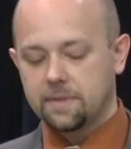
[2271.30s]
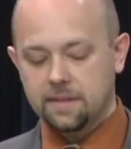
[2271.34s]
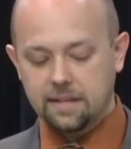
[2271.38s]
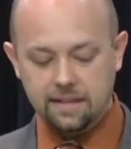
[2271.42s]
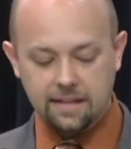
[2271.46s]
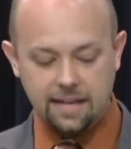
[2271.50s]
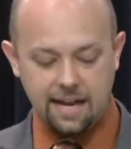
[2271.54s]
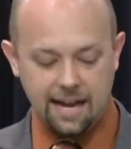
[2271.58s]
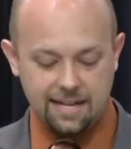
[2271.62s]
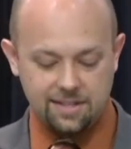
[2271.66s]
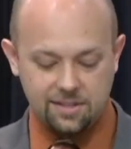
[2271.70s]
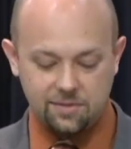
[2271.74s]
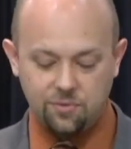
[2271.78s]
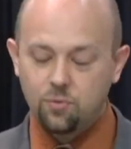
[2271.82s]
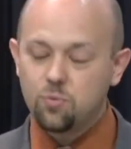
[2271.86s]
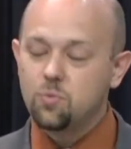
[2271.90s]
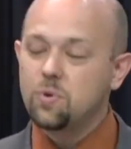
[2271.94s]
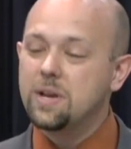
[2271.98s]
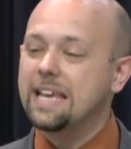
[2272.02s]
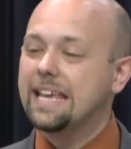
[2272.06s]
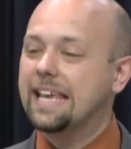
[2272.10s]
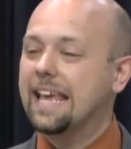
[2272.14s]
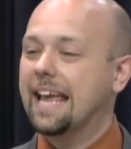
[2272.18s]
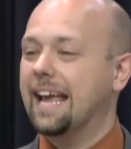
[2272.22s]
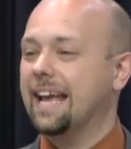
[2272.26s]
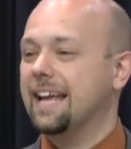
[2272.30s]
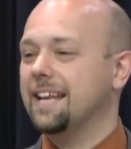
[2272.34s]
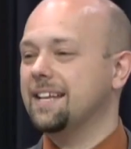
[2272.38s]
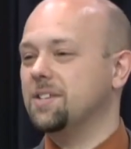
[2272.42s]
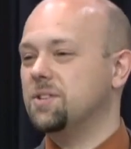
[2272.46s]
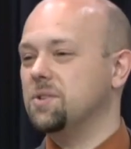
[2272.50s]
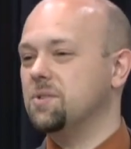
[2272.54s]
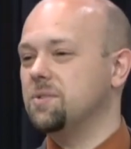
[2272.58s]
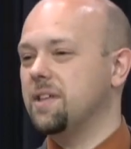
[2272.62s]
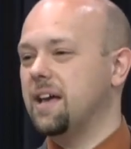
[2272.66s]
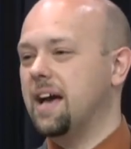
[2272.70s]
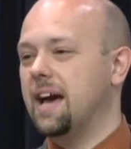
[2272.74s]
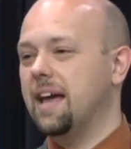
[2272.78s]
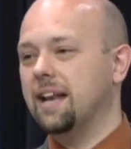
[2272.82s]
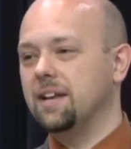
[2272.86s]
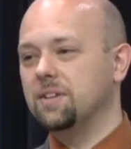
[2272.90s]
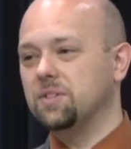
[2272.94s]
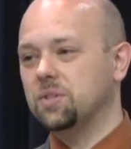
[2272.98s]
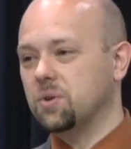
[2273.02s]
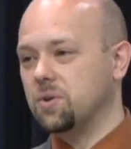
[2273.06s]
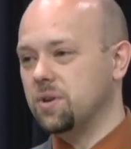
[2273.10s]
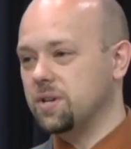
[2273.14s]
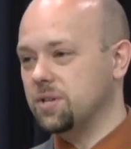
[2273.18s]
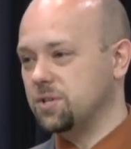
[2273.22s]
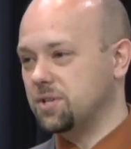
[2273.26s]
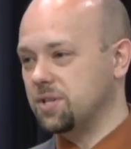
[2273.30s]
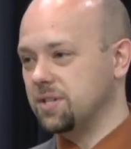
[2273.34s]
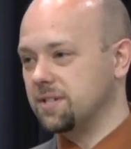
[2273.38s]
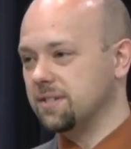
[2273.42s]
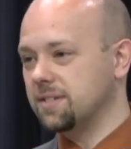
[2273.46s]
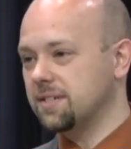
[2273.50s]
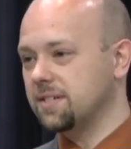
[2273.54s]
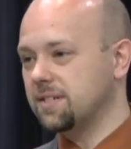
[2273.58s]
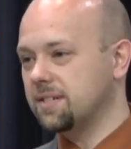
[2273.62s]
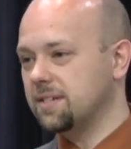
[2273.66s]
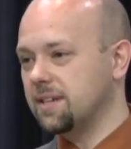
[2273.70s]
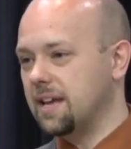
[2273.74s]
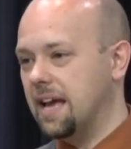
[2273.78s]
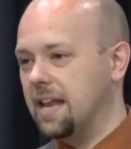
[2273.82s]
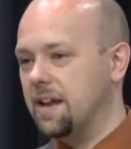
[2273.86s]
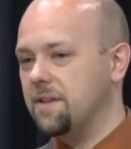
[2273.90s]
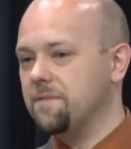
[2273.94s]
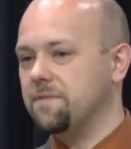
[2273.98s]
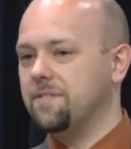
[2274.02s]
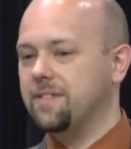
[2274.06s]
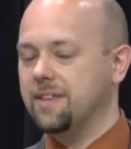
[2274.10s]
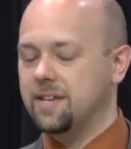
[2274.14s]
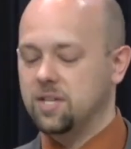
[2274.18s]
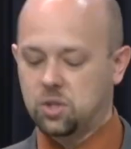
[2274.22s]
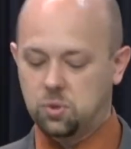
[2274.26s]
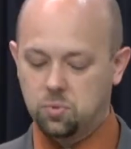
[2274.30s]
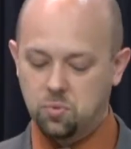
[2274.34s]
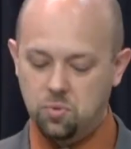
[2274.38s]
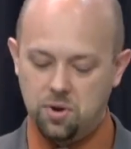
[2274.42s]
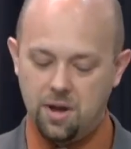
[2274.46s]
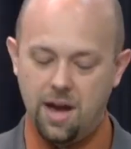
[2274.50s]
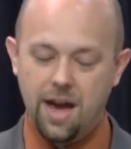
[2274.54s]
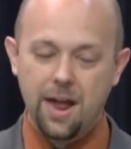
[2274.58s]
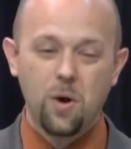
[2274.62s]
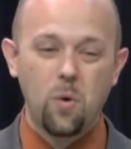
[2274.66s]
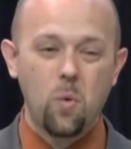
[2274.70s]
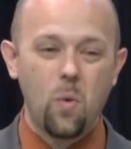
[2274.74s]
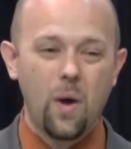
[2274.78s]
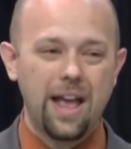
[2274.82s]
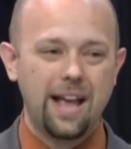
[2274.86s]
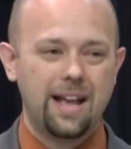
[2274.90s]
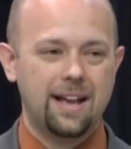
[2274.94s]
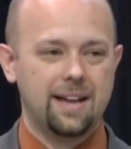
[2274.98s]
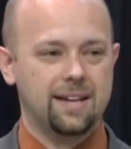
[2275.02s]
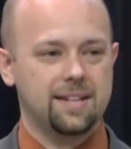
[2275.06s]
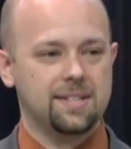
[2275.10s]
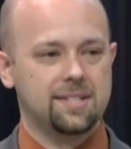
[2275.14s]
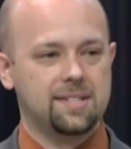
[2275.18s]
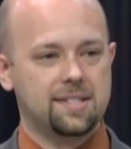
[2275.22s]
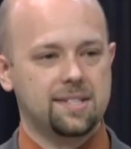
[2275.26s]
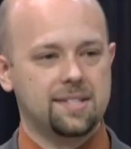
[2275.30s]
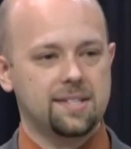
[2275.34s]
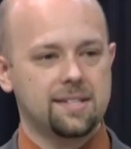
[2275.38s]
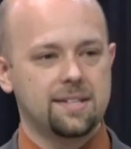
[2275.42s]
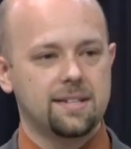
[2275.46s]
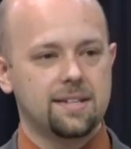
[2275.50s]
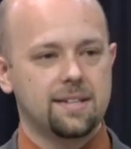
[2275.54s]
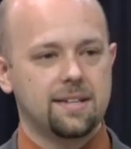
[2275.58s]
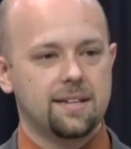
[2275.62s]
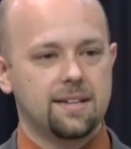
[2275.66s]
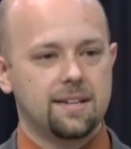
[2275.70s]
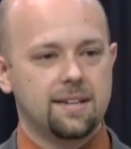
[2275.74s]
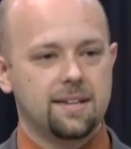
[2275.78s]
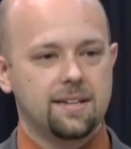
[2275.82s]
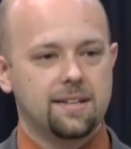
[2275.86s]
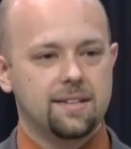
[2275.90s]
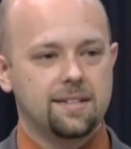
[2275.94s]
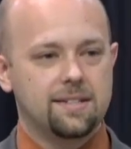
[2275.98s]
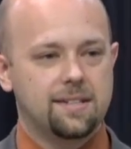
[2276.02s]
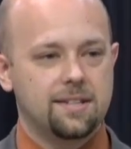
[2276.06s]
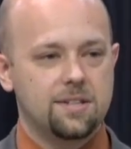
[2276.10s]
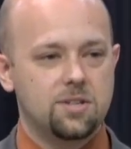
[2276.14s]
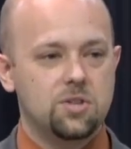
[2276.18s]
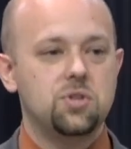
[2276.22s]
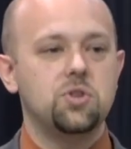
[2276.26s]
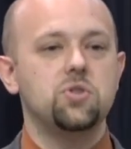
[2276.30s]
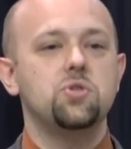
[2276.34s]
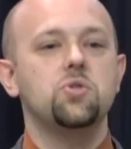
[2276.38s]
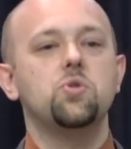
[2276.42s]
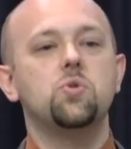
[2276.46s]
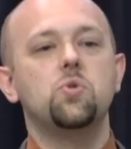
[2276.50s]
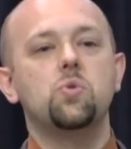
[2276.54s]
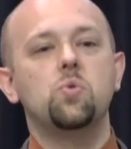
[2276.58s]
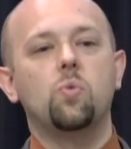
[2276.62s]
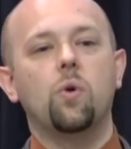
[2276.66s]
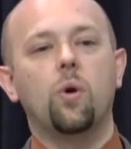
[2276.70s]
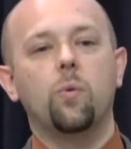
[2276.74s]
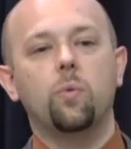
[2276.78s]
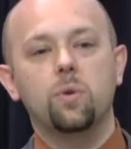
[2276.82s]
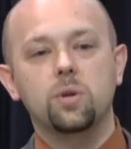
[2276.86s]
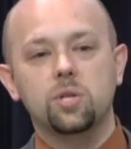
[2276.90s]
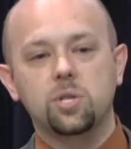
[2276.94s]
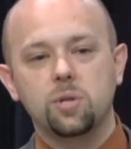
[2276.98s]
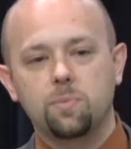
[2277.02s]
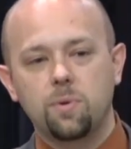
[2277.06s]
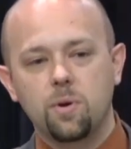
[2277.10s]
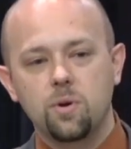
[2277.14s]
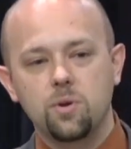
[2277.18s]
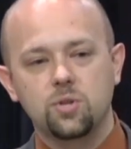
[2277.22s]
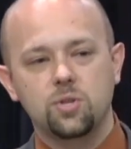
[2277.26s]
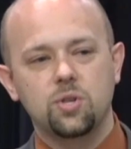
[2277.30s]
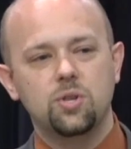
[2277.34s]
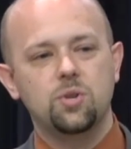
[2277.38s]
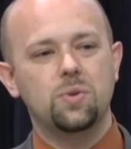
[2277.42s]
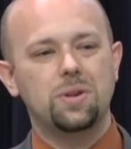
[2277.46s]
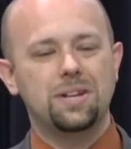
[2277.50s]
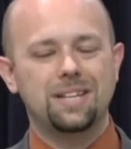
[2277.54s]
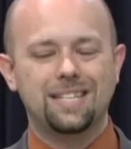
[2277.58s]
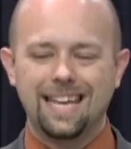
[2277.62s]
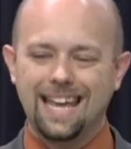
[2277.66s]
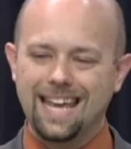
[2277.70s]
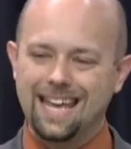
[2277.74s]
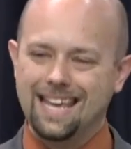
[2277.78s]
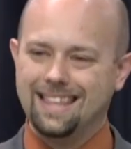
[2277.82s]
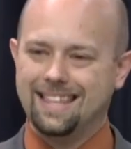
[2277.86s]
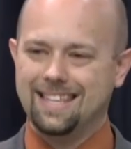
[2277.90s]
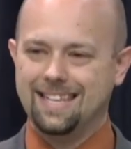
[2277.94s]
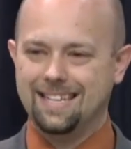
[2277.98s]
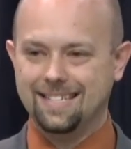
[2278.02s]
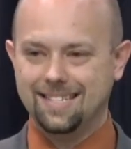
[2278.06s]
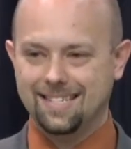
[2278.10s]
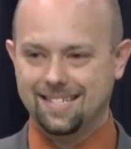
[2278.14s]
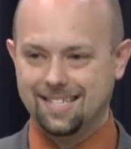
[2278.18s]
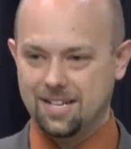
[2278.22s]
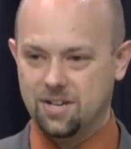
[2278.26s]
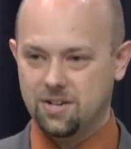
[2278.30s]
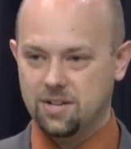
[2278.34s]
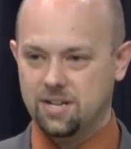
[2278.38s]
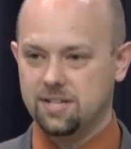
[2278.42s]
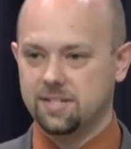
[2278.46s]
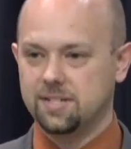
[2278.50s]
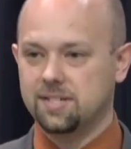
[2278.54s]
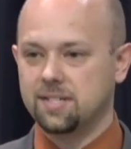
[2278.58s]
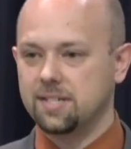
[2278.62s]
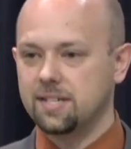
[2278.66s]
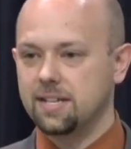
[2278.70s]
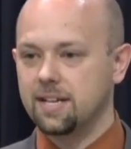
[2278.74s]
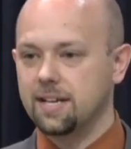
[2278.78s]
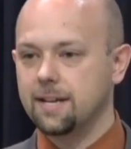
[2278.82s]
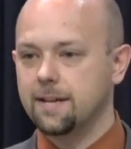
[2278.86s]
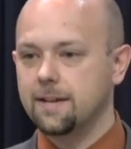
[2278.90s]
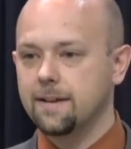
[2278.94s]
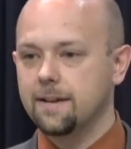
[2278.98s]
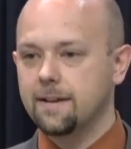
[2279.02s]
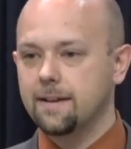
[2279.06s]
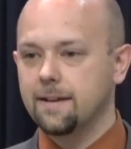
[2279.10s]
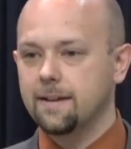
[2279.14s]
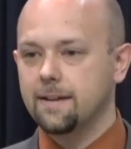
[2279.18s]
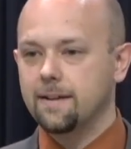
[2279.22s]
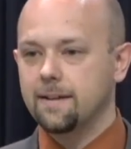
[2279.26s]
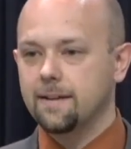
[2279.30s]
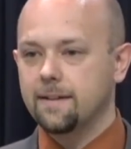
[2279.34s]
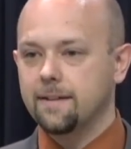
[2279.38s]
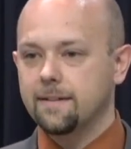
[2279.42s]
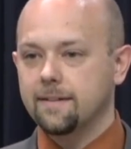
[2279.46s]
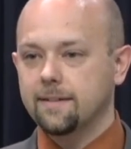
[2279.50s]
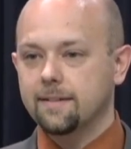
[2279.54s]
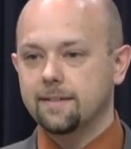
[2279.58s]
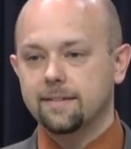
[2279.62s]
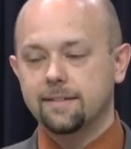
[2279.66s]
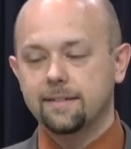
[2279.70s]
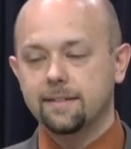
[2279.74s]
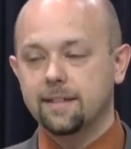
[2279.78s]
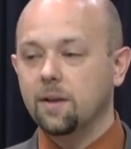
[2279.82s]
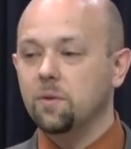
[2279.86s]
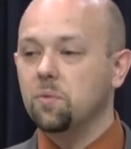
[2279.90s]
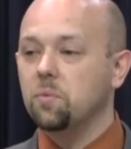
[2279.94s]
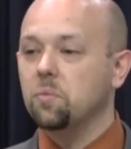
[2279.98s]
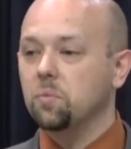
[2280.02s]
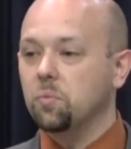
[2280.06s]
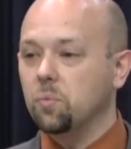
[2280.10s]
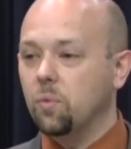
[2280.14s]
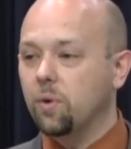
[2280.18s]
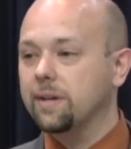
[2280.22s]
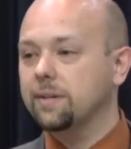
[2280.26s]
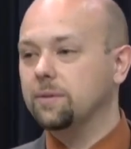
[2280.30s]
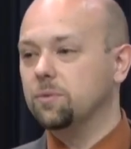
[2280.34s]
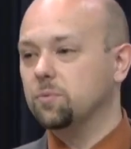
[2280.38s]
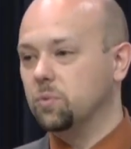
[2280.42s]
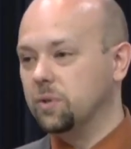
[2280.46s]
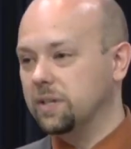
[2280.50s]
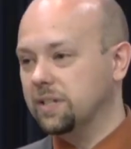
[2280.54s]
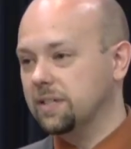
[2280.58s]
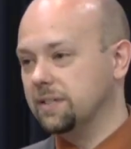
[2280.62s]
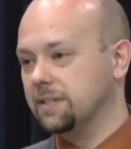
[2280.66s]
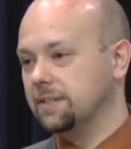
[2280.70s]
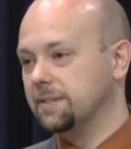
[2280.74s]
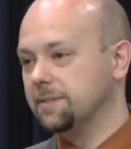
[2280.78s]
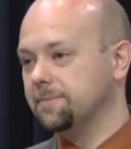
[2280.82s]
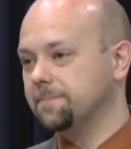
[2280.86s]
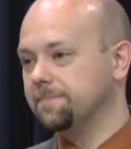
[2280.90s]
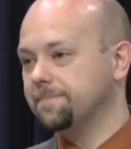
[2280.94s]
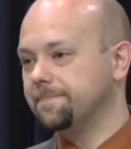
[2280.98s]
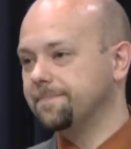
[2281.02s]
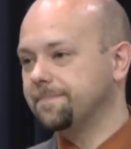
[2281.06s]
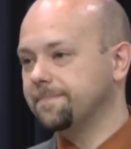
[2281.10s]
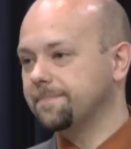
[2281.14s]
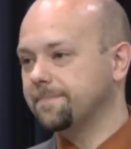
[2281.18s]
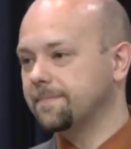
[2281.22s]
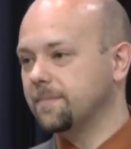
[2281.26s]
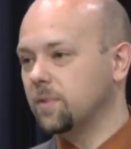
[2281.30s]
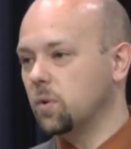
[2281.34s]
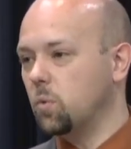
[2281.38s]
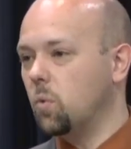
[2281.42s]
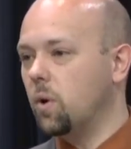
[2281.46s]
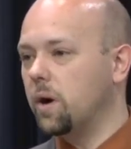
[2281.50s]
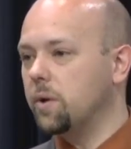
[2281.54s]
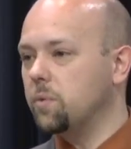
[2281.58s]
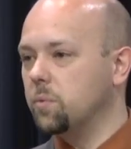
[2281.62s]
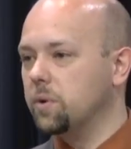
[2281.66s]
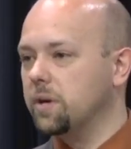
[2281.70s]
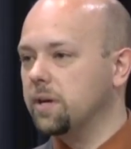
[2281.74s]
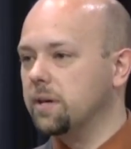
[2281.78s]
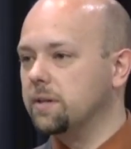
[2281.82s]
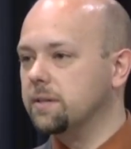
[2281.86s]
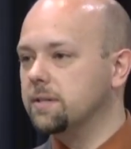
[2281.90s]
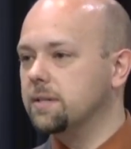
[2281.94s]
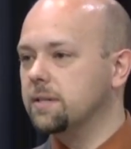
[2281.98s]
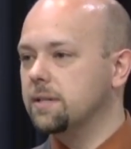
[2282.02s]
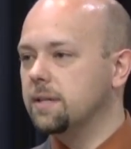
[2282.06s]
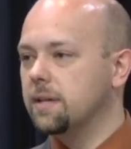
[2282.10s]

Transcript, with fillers: And guys, if we can't do that as Christians, and if this will not awake us, to do what we're supposed to do and to take things seriously, then what will? What will?